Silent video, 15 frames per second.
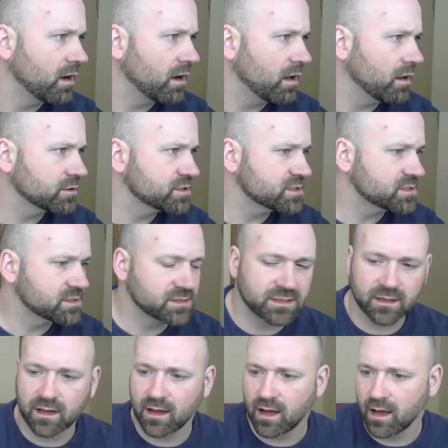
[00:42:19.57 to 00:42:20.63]
I'll just
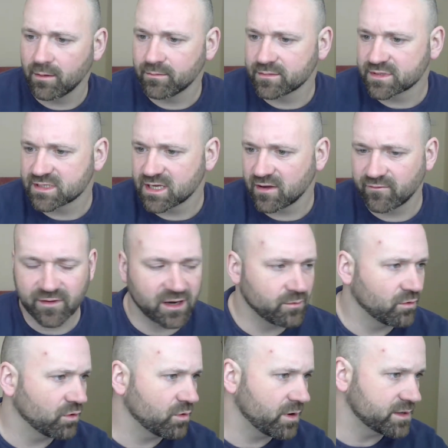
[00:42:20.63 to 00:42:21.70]
see if any
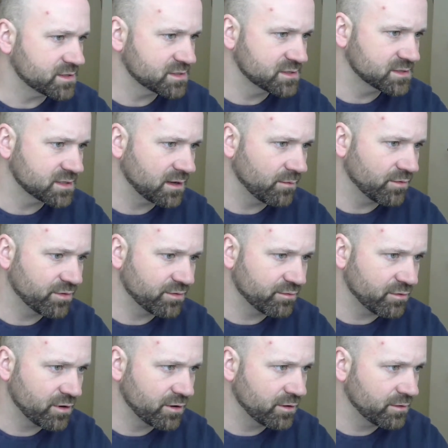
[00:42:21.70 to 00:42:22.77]
more questions come
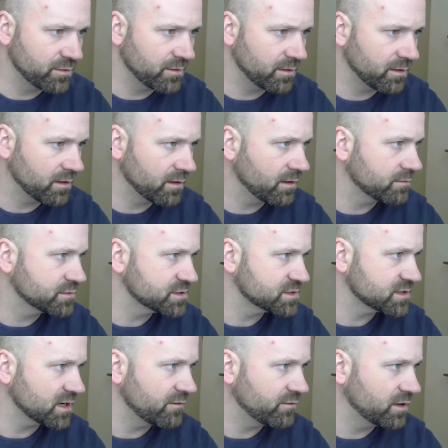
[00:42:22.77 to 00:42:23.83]
through. I'm just
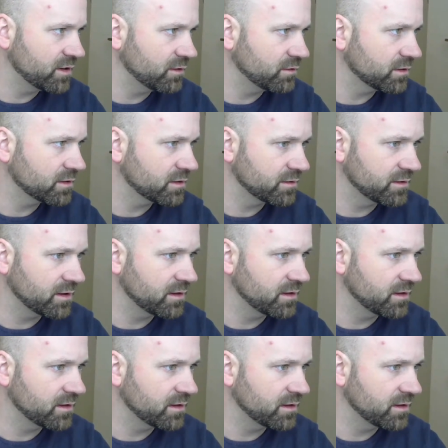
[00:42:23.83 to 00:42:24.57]
going to have a little look at